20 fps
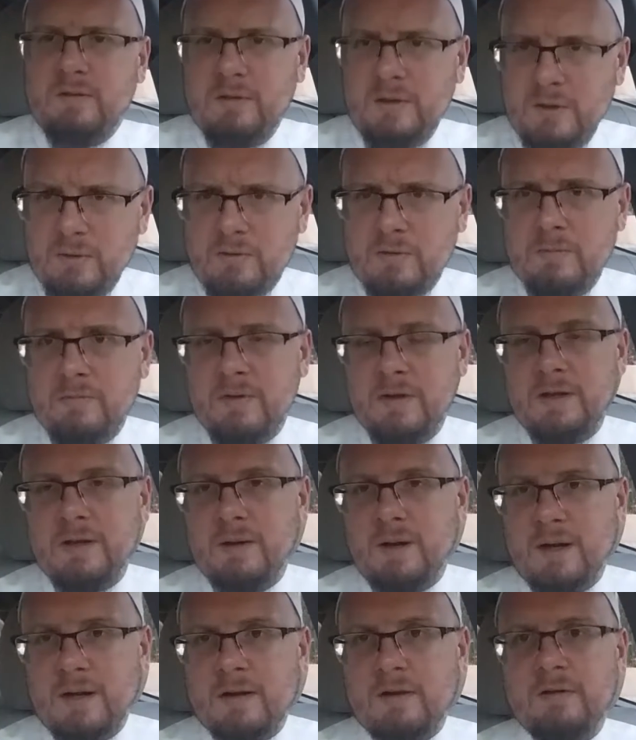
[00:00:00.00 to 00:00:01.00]
this is a YouTube
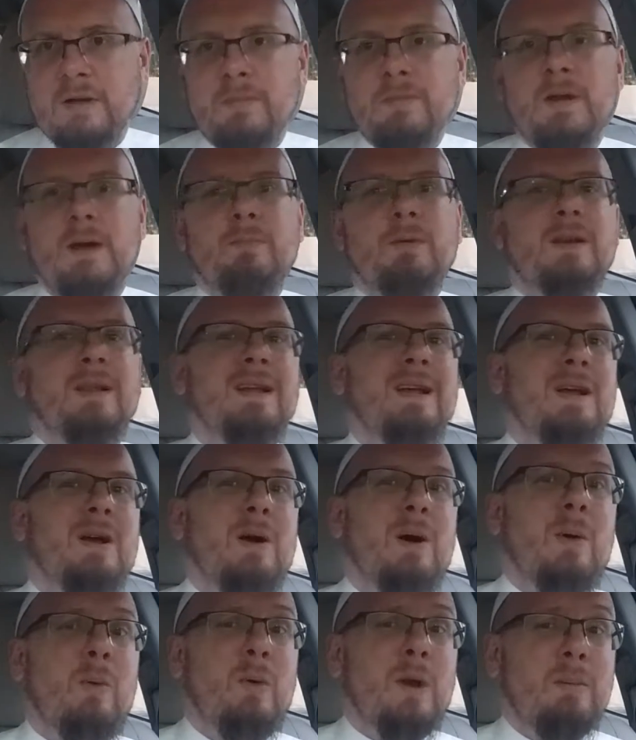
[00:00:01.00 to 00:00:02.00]
video. I can accept that. But
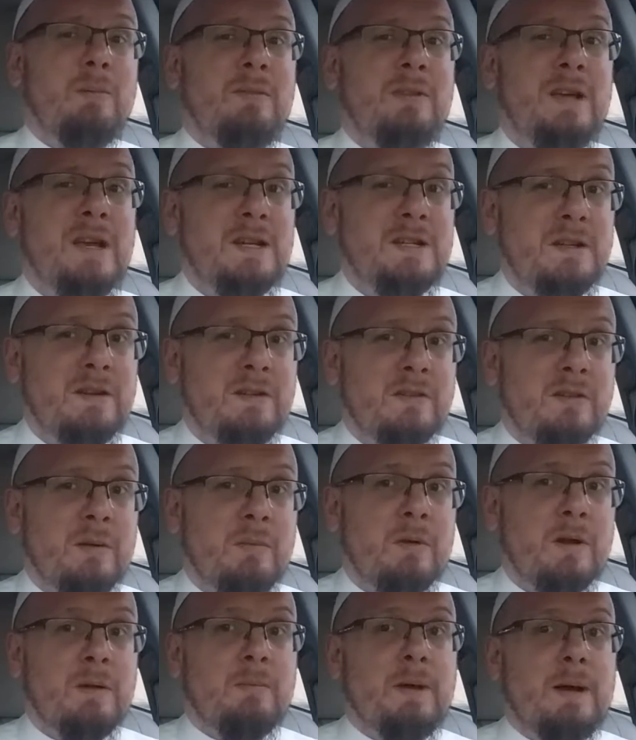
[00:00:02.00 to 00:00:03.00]
when I'm teaching
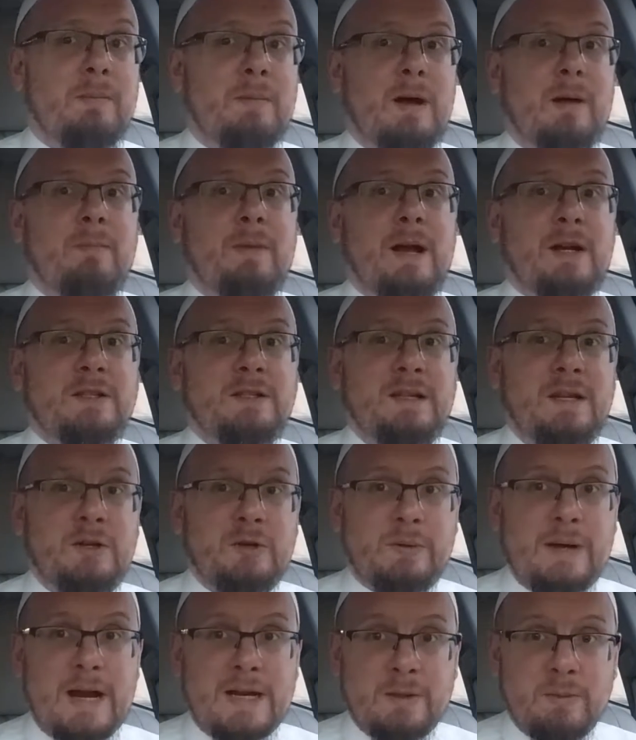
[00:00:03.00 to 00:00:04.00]
someone, I'm actually
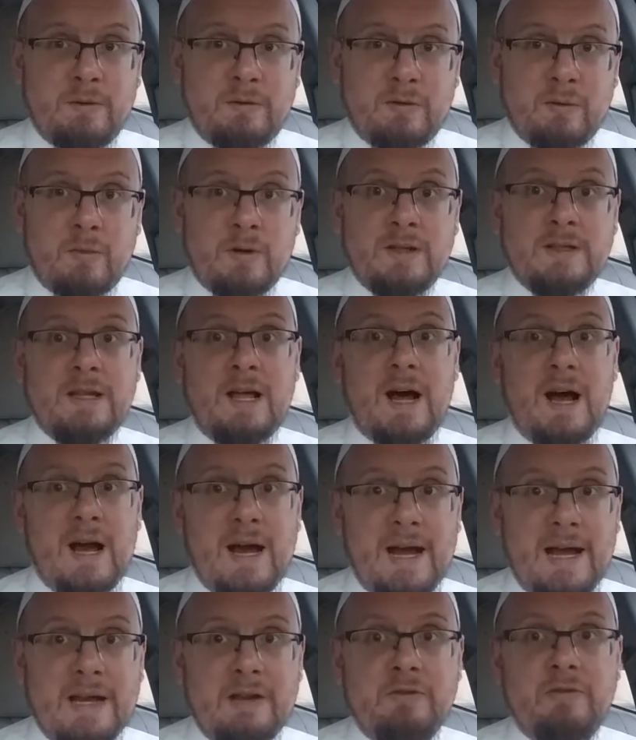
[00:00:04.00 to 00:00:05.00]
interacting with someone
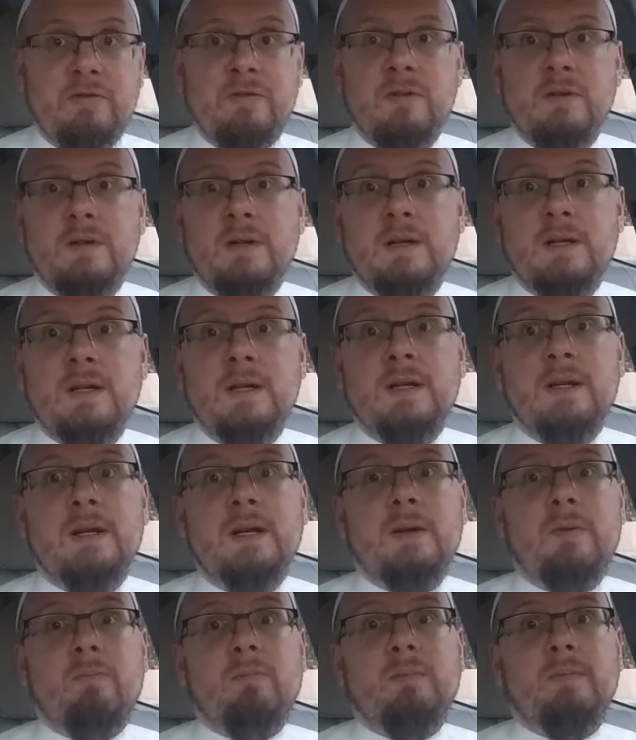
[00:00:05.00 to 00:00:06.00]
live.
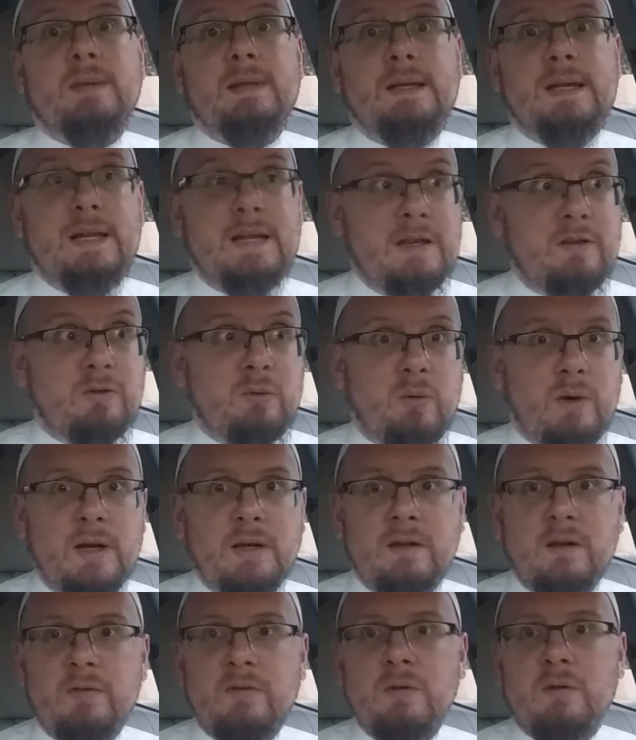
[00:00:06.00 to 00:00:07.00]
It is
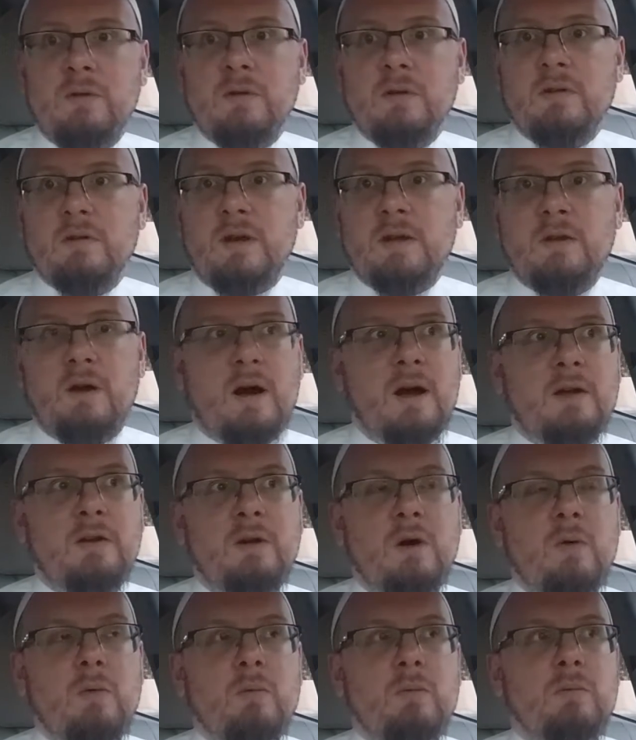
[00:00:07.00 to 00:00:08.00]
quite difficult because I
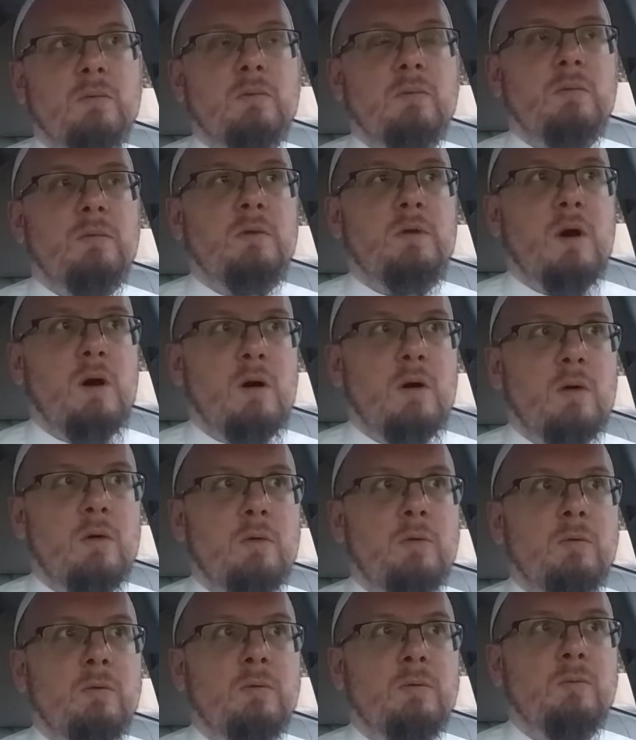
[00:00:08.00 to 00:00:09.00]
don't
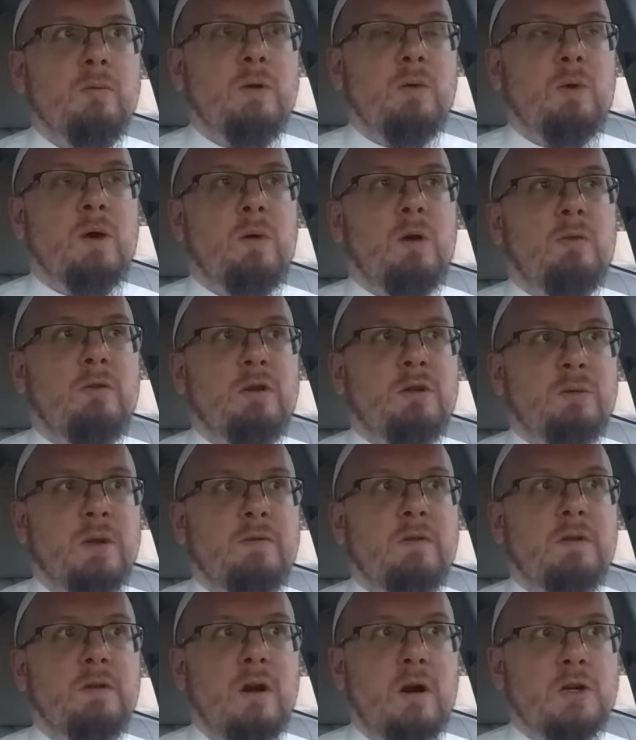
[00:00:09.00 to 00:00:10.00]
know, especially when
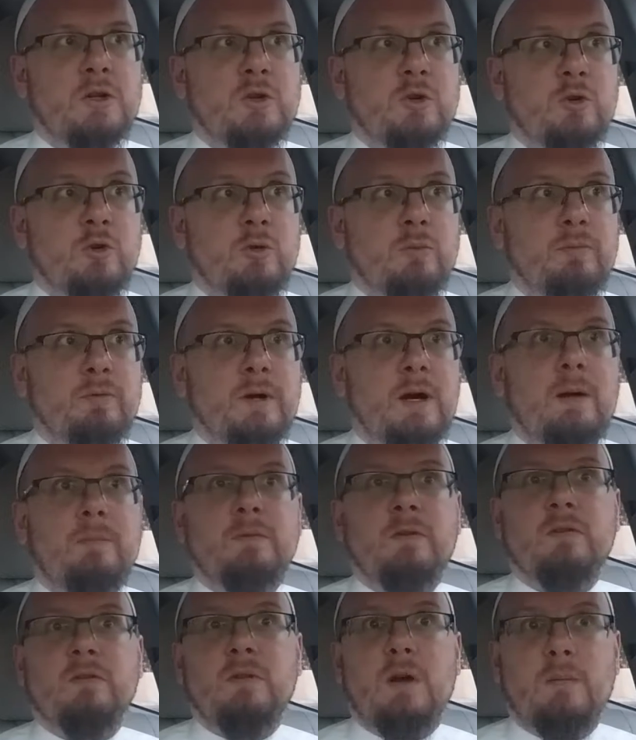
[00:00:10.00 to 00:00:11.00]
I have a large group.
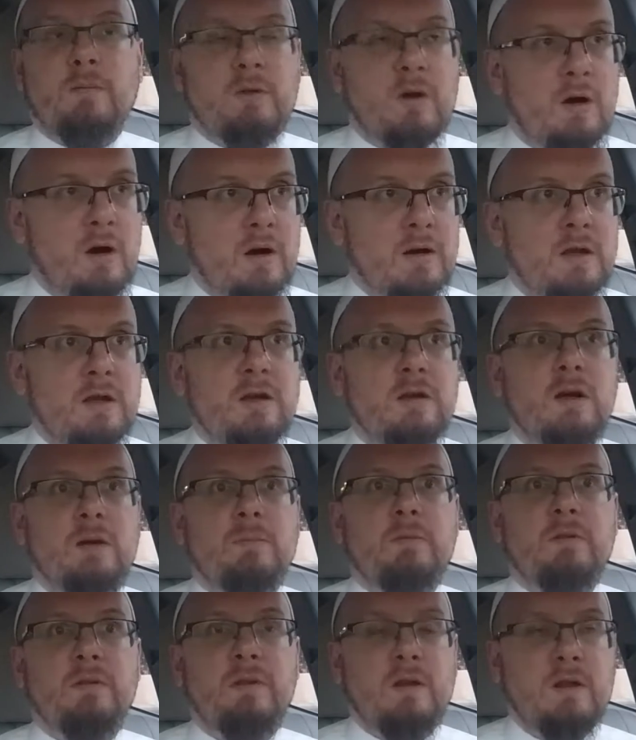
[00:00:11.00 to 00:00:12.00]
I'm talking,
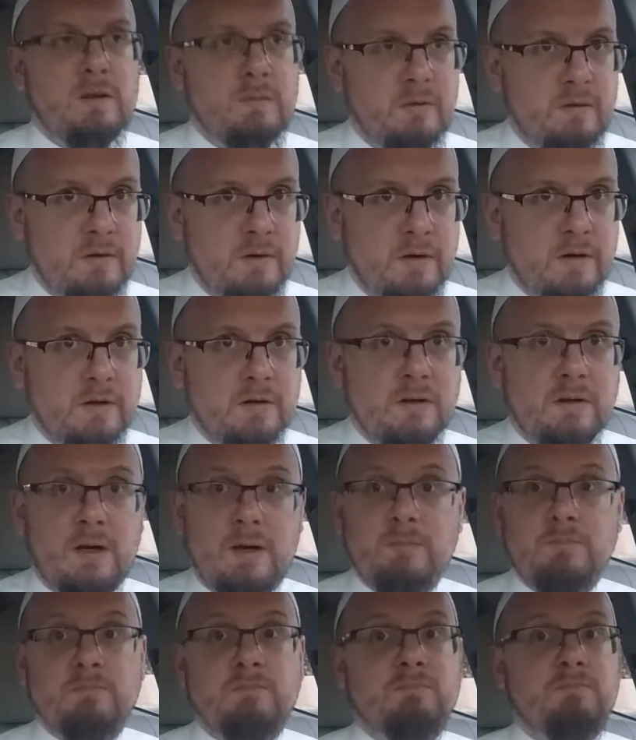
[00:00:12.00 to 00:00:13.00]
I'm presenting the material,
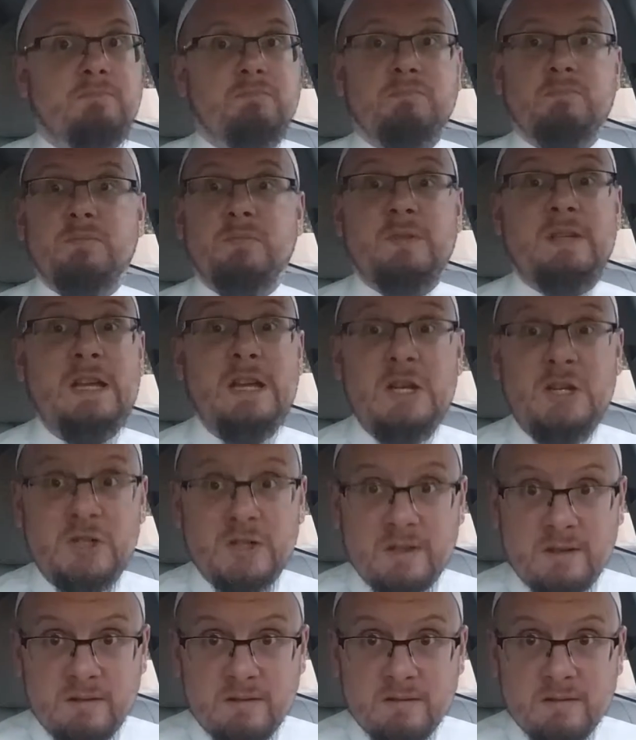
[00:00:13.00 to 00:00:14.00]
I'm
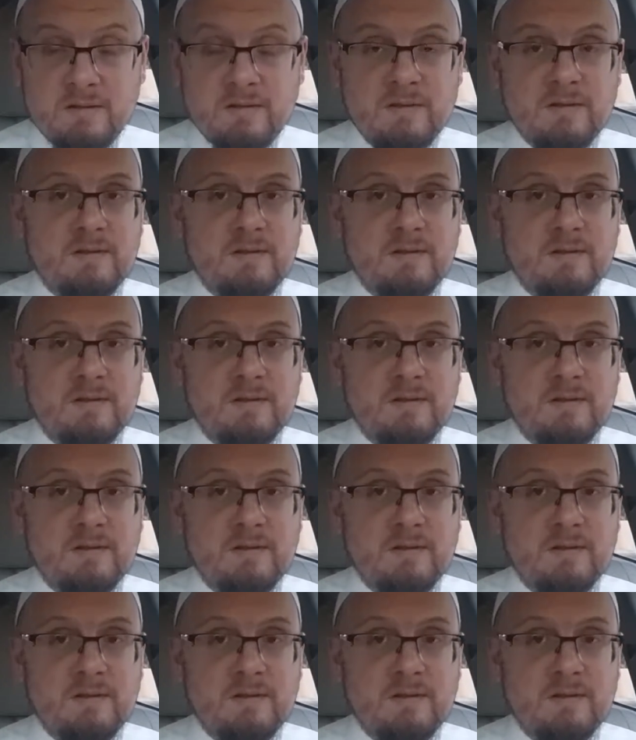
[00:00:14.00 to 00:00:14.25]
teaching,